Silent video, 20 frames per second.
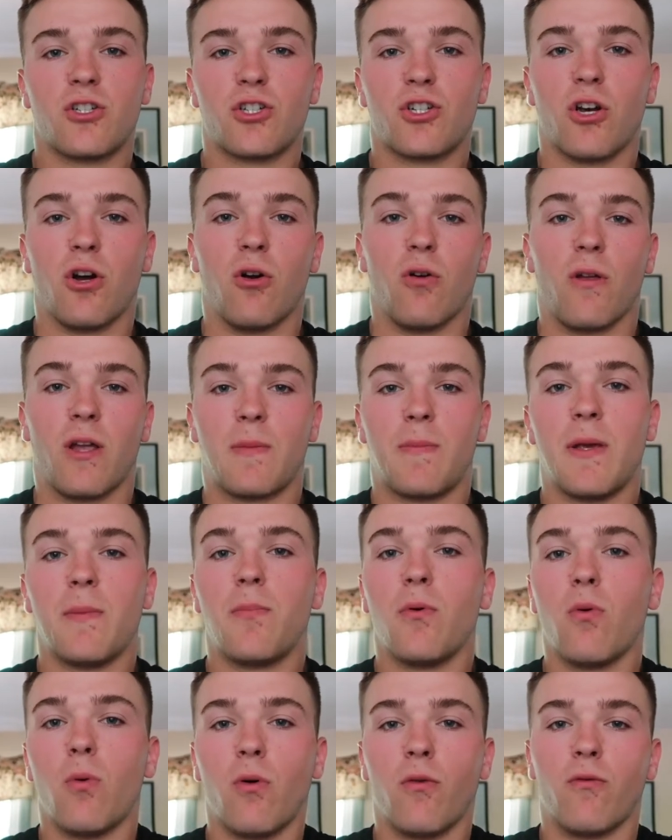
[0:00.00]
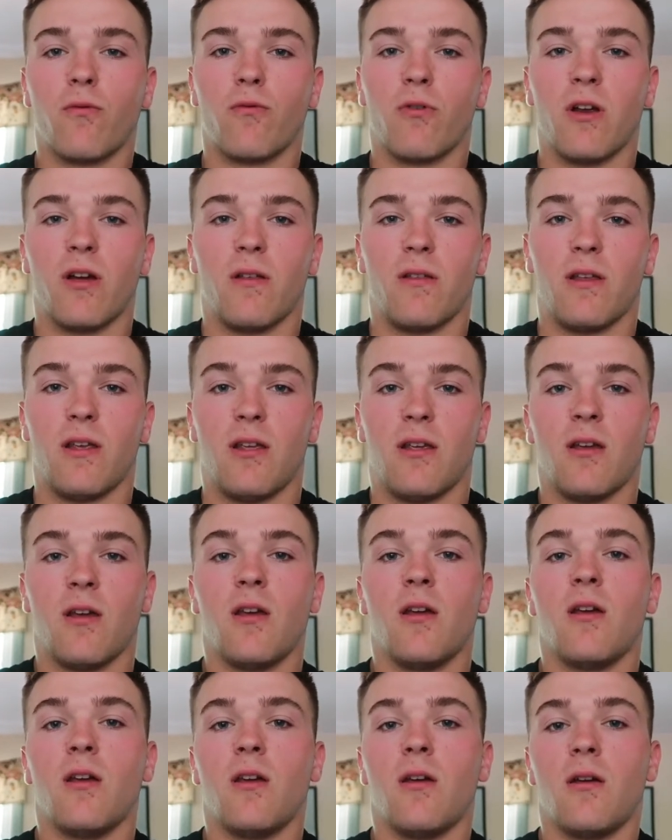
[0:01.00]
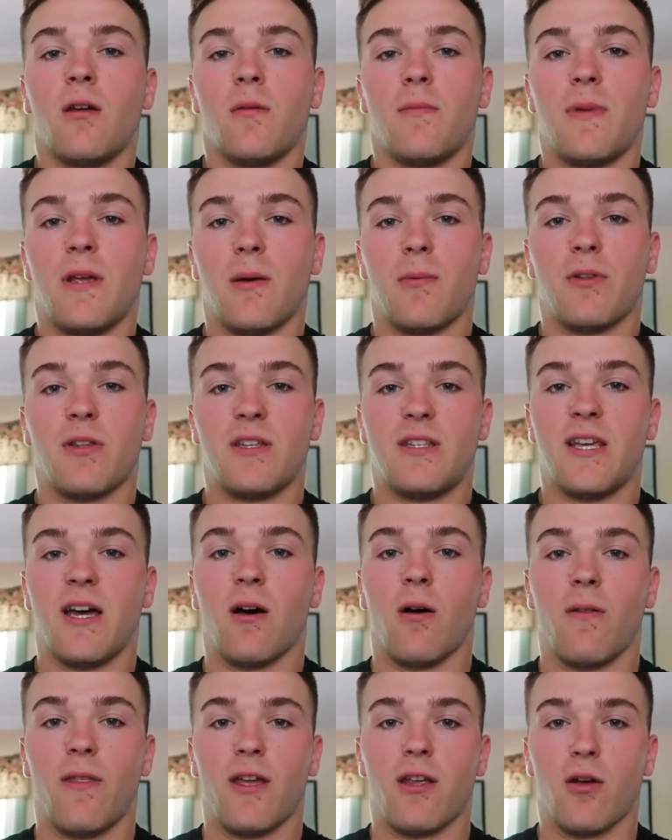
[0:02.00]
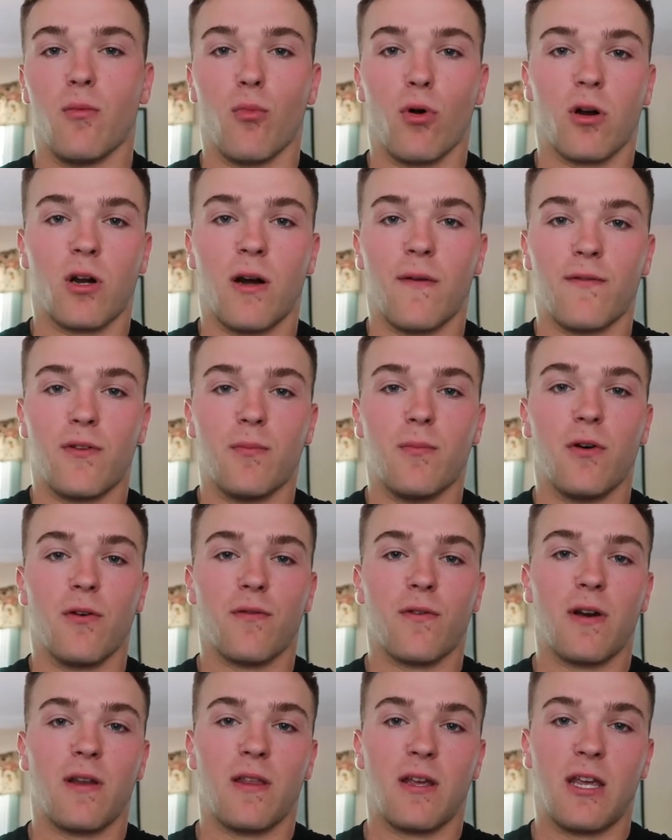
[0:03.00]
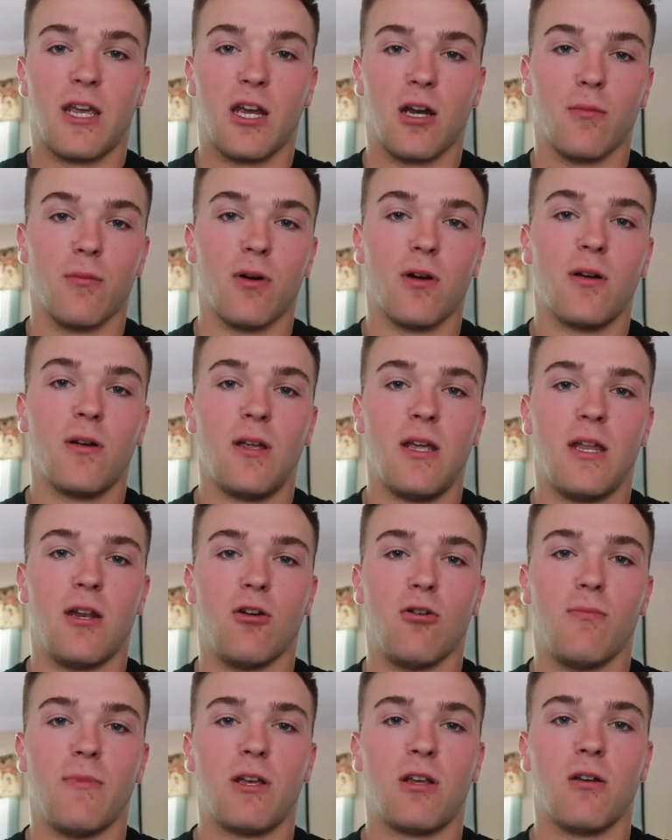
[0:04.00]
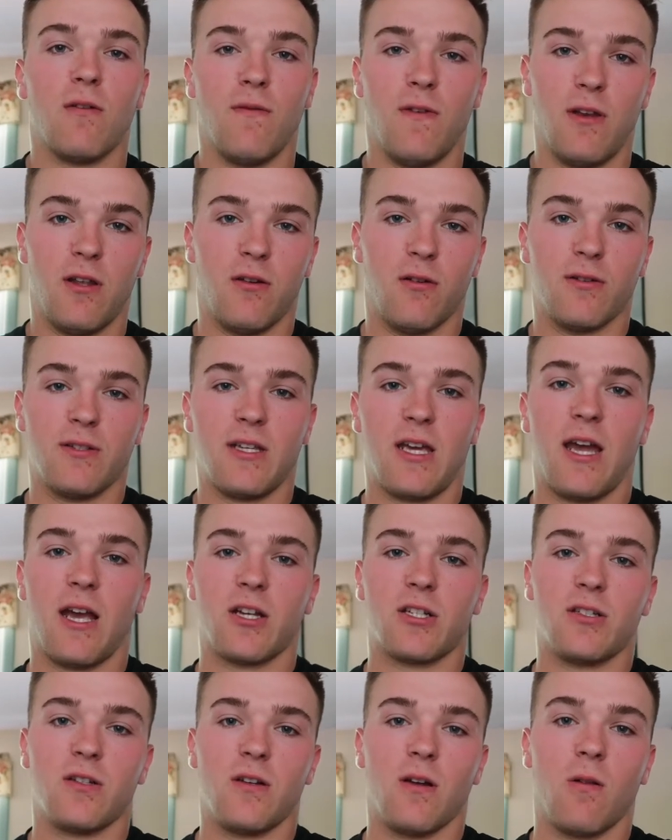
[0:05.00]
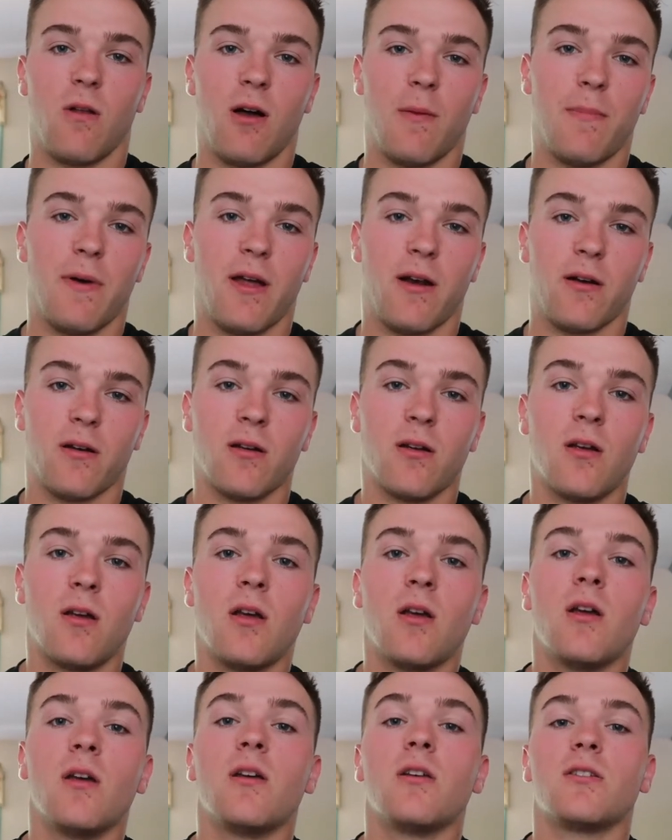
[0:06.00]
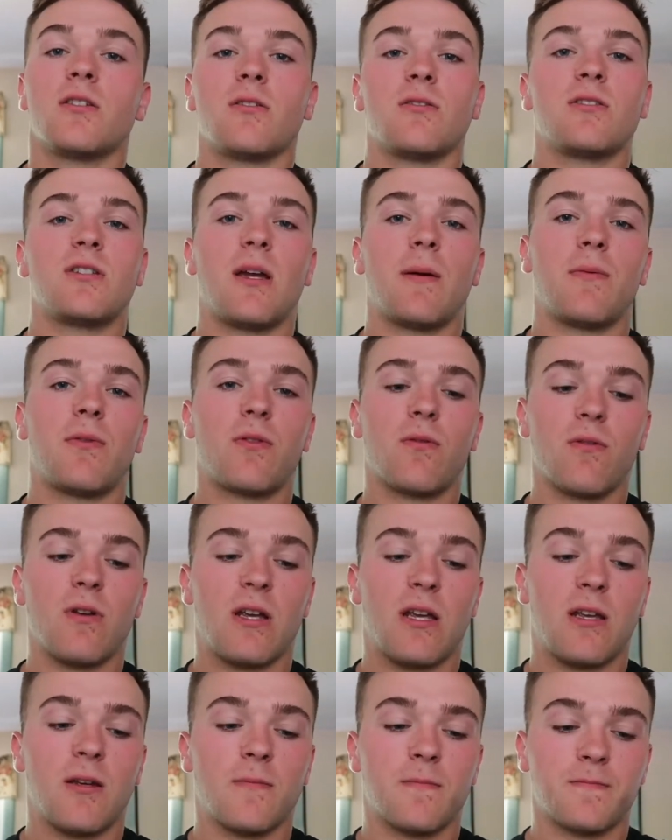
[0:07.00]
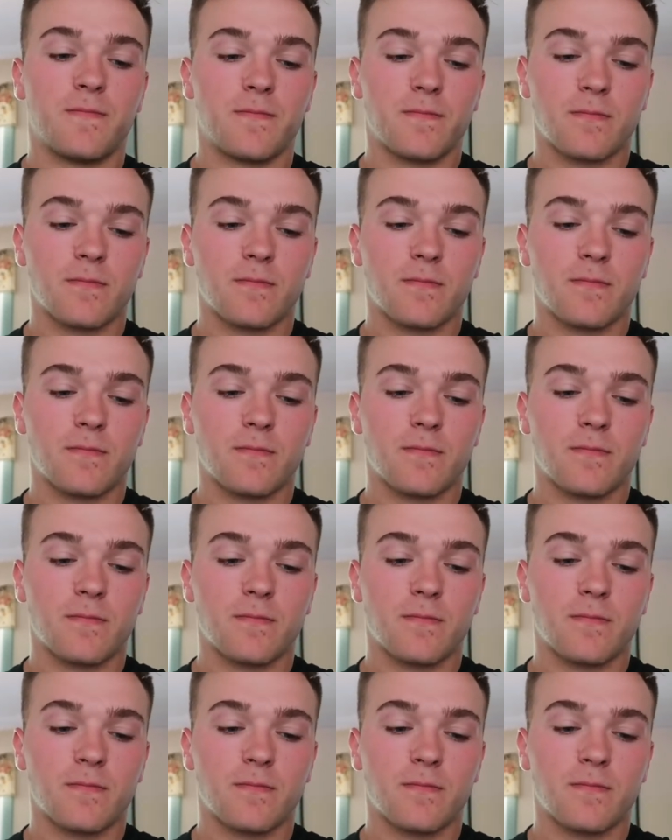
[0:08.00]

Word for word: to show. Like, people will really be able to tell that you're more comfortable in front of the camera, and it'll make your videos actually a lot better. So step three,